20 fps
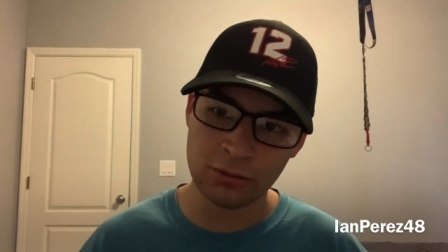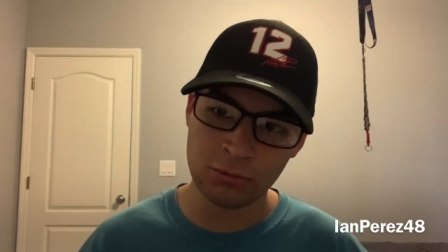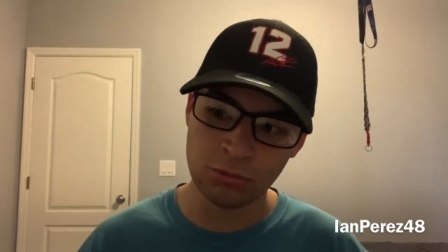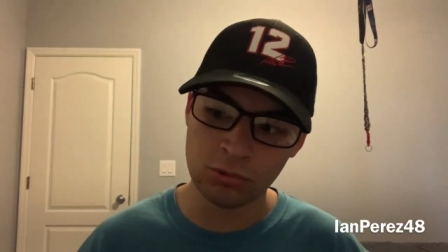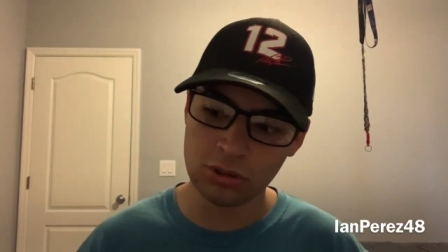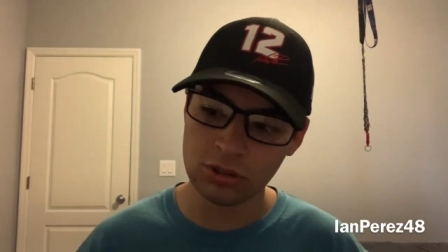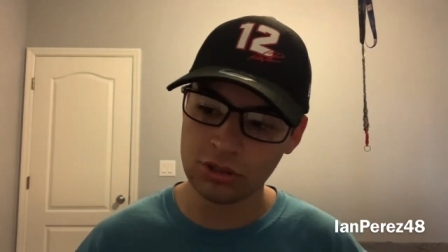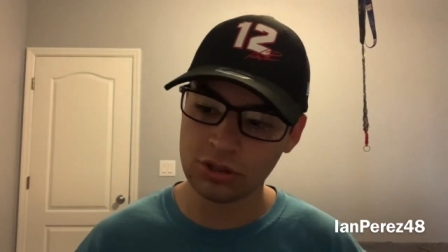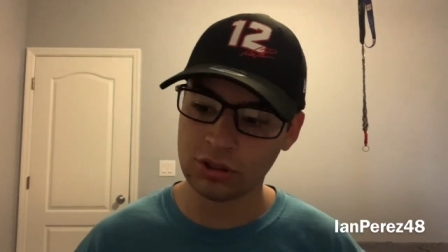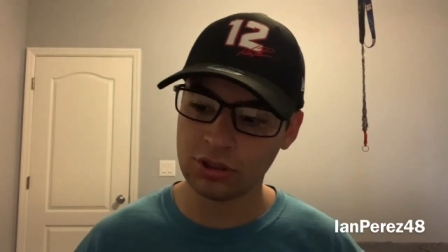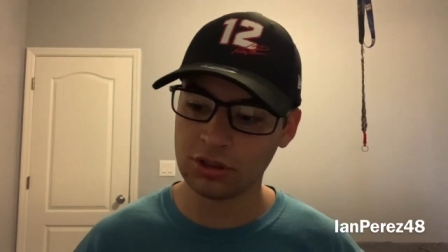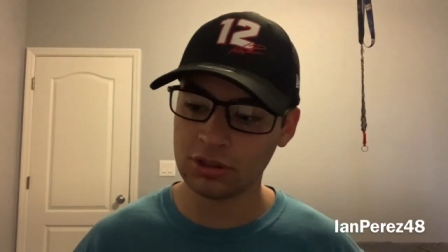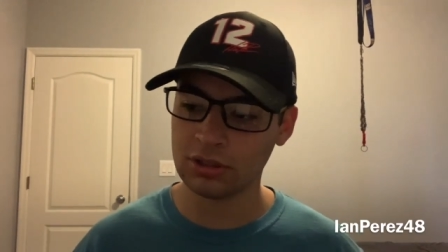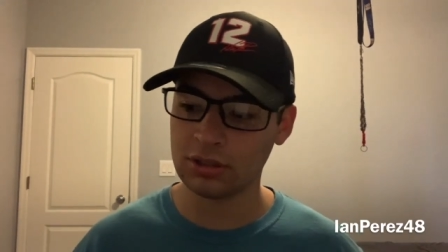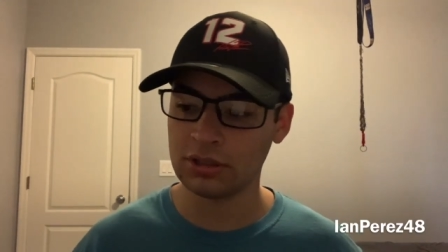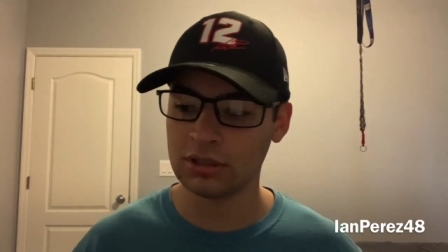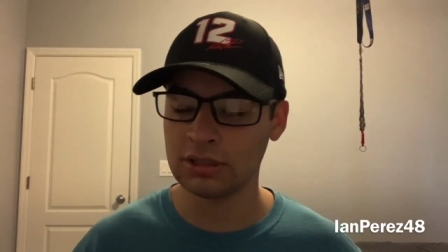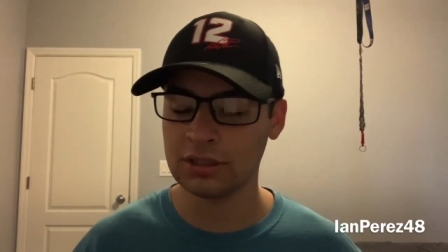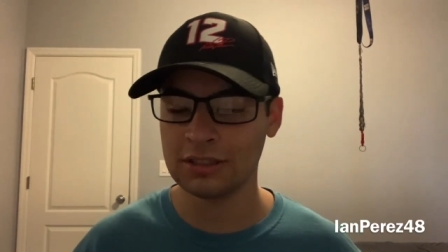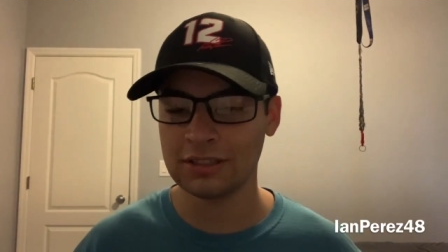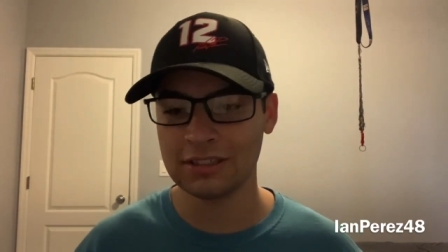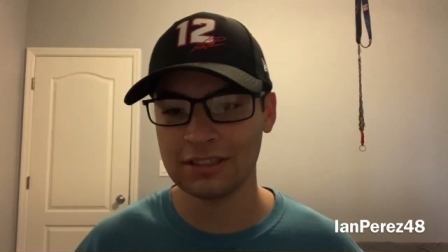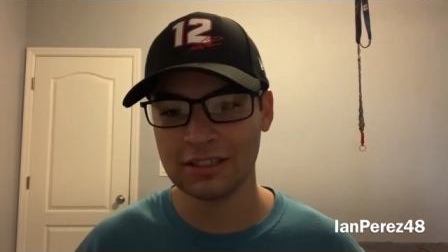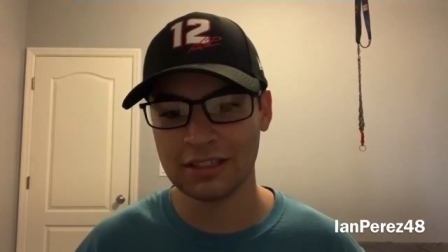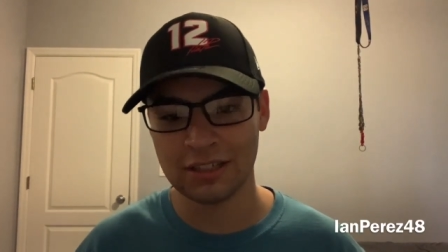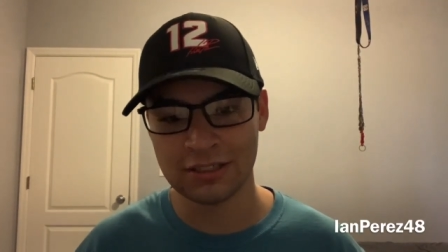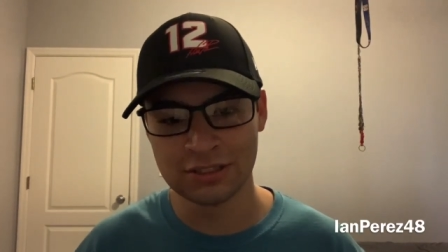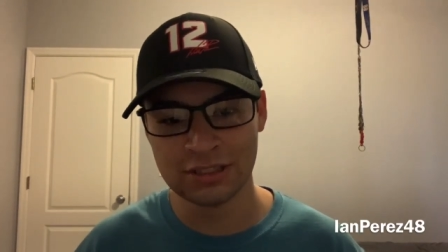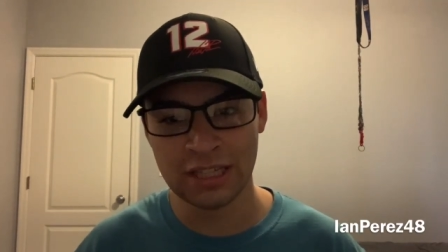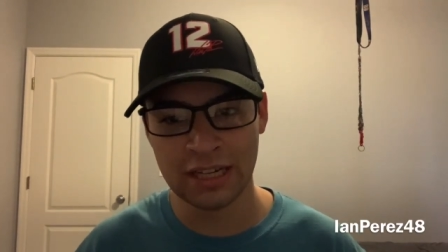worth
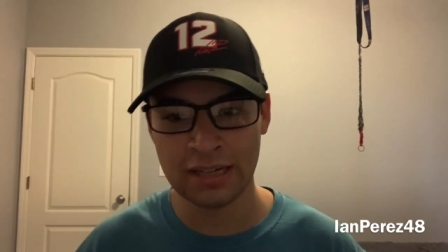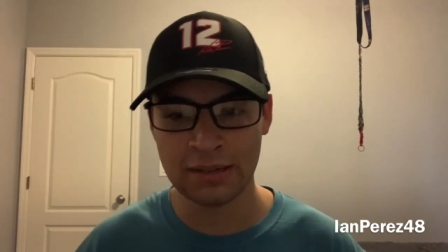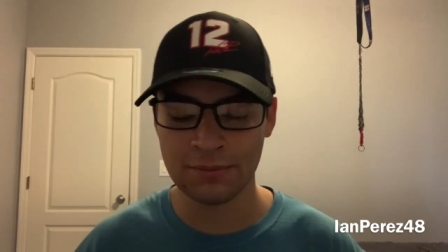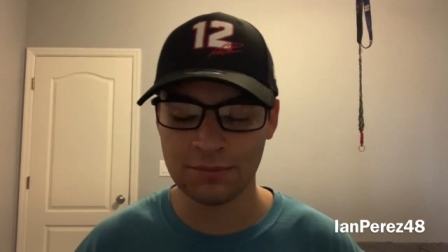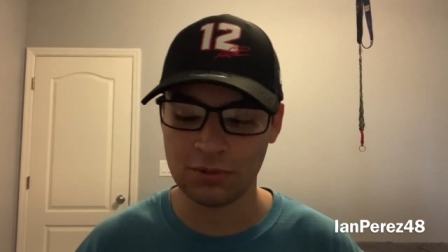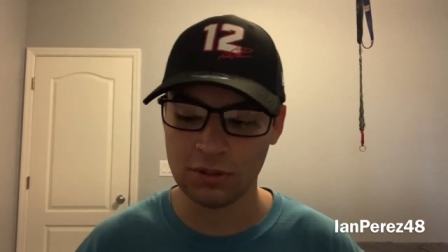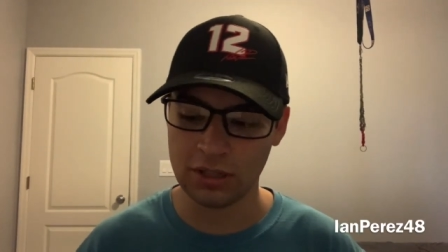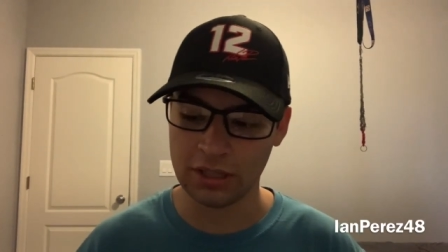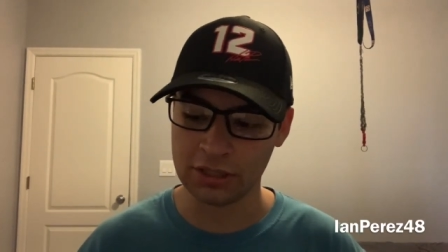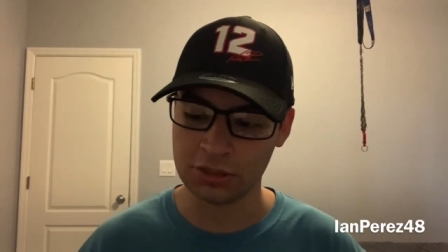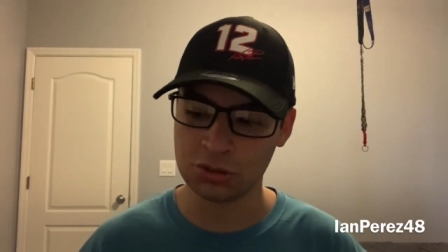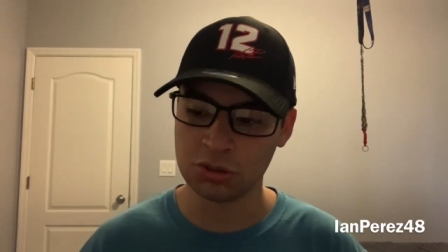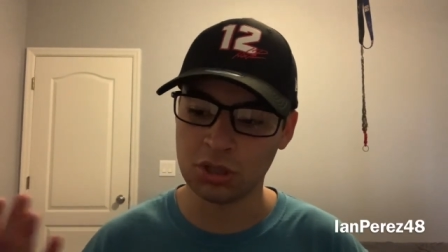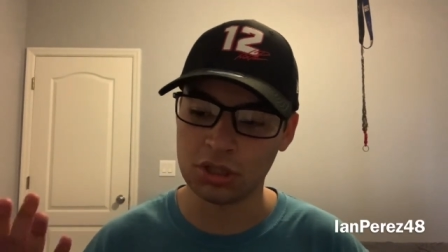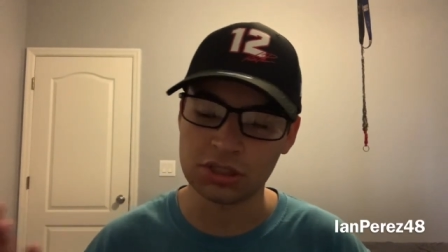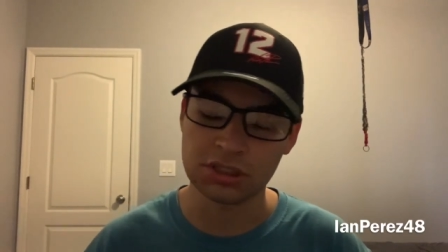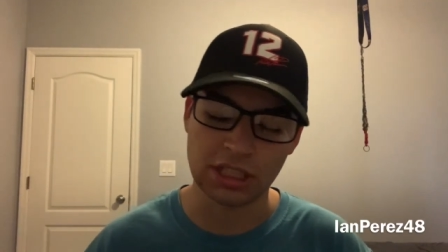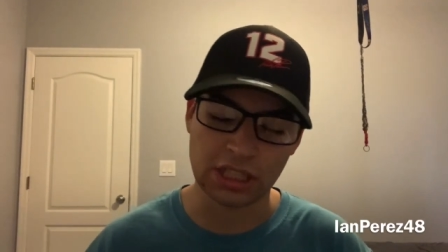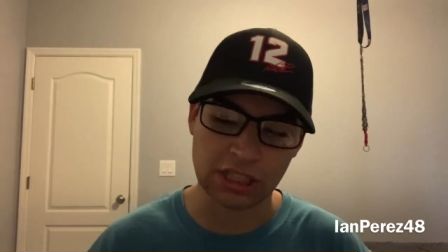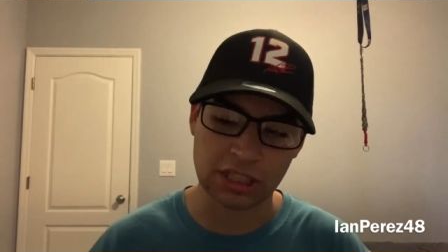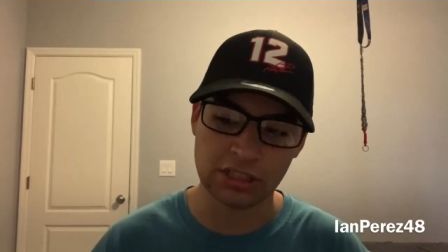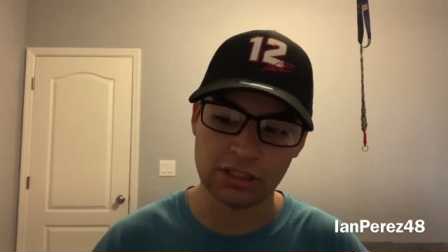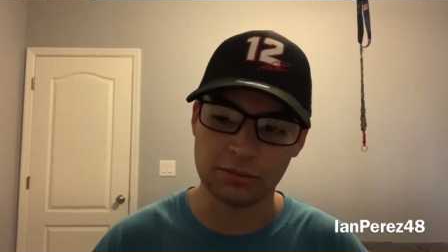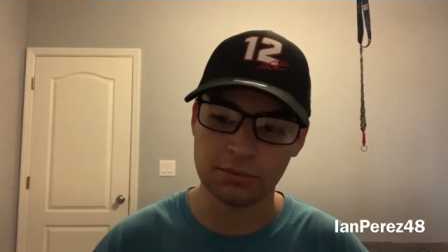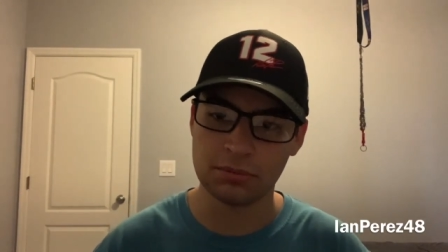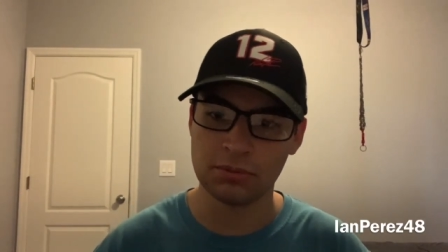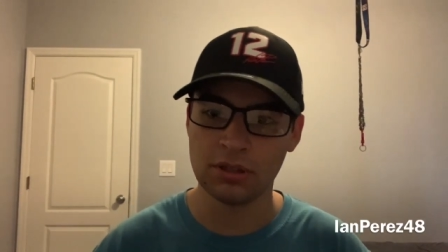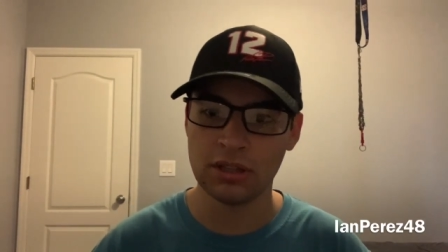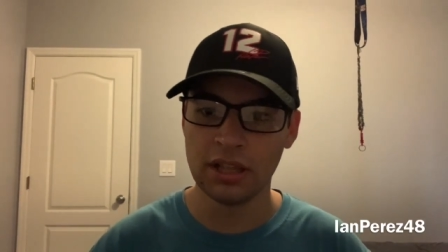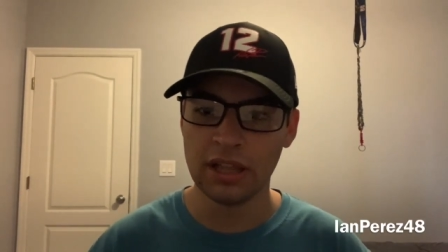a damn for like trucks and cup.